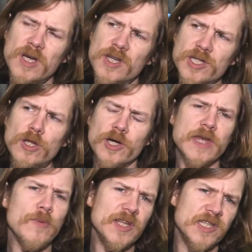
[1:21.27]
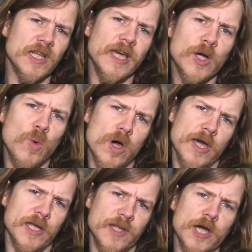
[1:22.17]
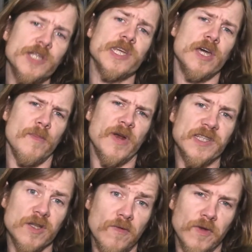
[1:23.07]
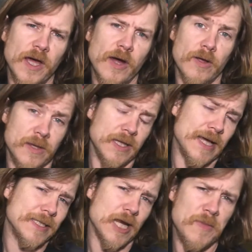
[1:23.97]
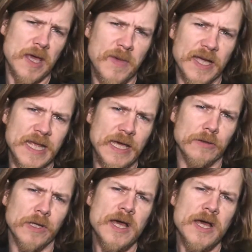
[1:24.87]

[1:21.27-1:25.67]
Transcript: So look, they recently acquired the hosting company SoftLayer, and I think that's going to be a big deal.